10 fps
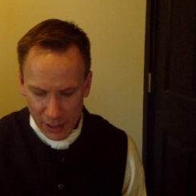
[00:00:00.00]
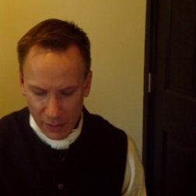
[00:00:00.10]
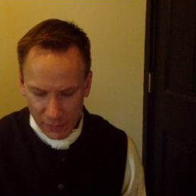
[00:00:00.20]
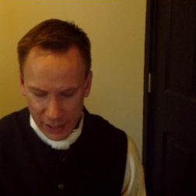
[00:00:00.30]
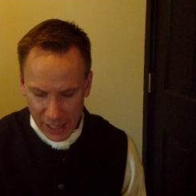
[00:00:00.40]

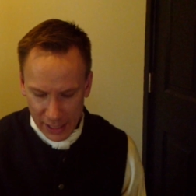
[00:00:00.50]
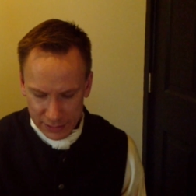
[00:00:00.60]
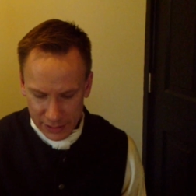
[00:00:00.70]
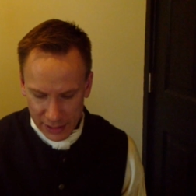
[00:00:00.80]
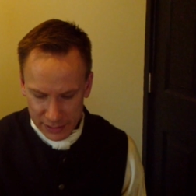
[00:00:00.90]
On
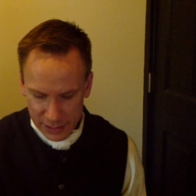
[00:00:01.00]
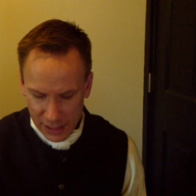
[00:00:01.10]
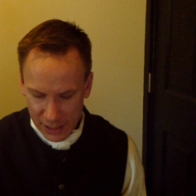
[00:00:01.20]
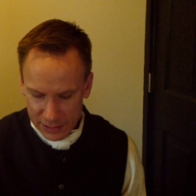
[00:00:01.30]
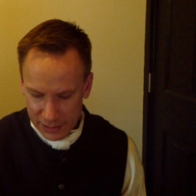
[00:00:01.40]
casting his
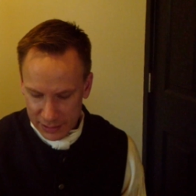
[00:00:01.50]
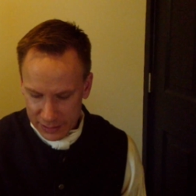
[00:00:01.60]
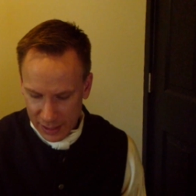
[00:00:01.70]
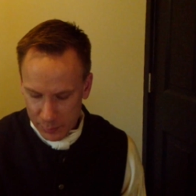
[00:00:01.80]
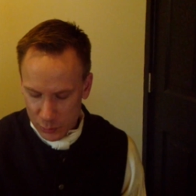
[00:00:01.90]
eyes in the
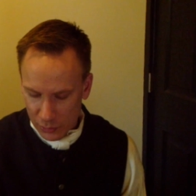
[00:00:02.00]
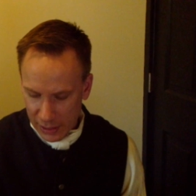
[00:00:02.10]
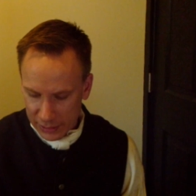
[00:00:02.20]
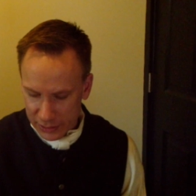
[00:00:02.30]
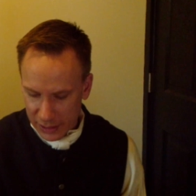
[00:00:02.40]
same
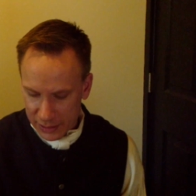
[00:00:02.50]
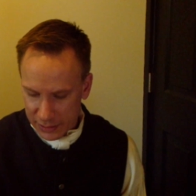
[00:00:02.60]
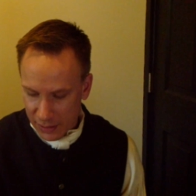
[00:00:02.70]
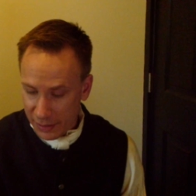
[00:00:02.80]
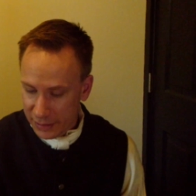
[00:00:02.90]
direction, he
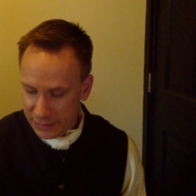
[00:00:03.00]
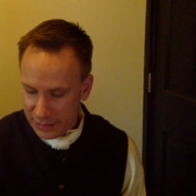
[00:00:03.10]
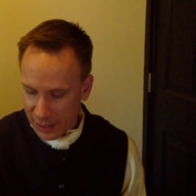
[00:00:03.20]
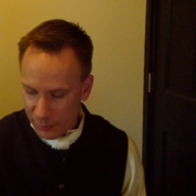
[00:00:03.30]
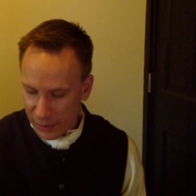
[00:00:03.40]
saw his
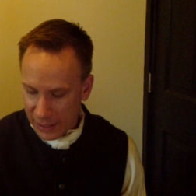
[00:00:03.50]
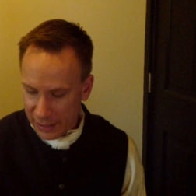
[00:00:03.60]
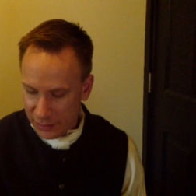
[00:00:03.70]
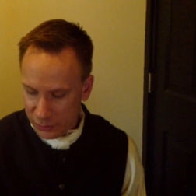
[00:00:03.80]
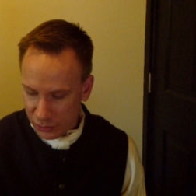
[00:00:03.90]
son
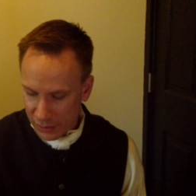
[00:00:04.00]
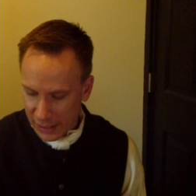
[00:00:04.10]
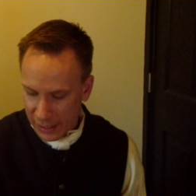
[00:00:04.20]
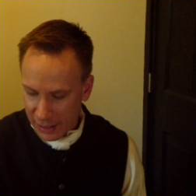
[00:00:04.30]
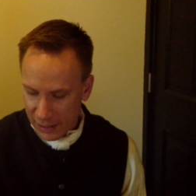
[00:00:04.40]
behind a
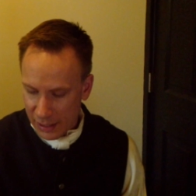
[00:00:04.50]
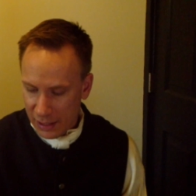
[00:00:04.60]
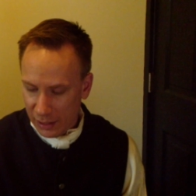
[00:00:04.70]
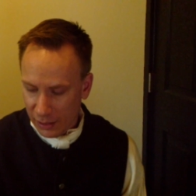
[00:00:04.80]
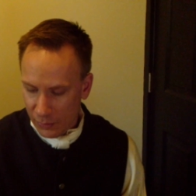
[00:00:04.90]
tree
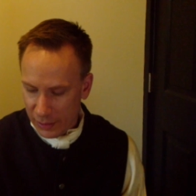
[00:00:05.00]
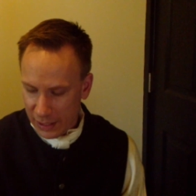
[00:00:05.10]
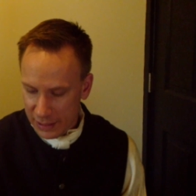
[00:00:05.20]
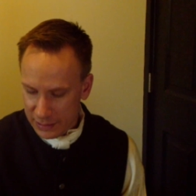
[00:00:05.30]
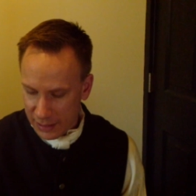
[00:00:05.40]
loading
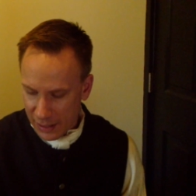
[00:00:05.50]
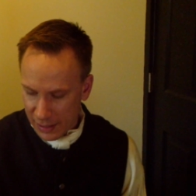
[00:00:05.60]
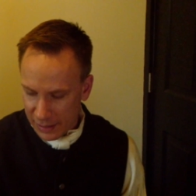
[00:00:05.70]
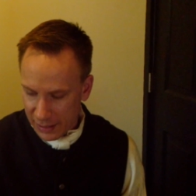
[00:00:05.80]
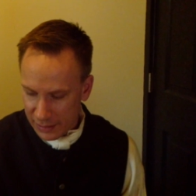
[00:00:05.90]
his
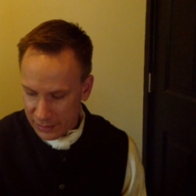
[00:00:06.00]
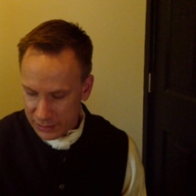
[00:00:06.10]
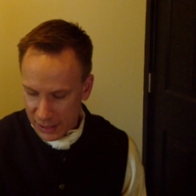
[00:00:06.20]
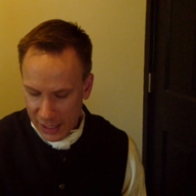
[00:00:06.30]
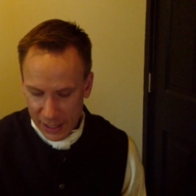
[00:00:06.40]
gun, and the
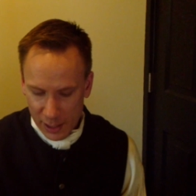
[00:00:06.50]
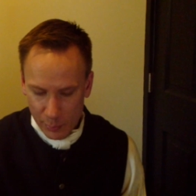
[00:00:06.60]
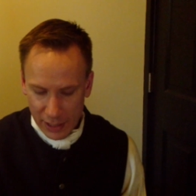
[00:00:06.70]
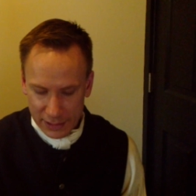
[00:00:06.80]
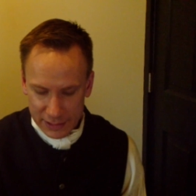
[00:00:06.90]
giant
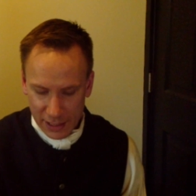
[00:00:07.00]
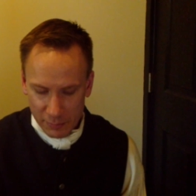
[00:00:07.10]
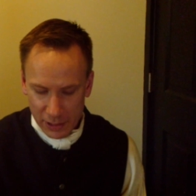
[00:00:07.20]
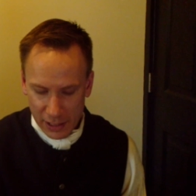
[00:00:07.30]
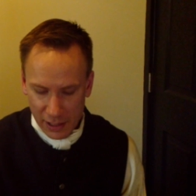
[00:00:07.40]
about
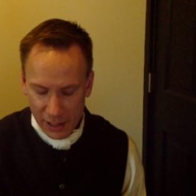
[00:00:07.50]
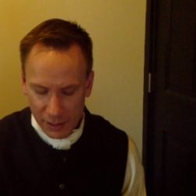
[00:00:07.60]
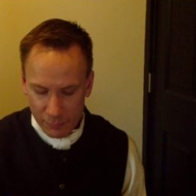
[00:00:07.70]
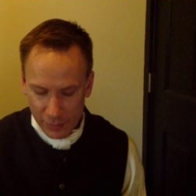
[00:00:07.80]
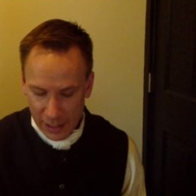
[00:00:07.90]

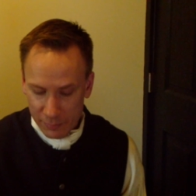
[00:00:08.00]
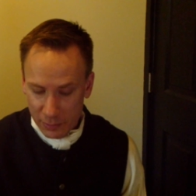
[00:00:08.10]
75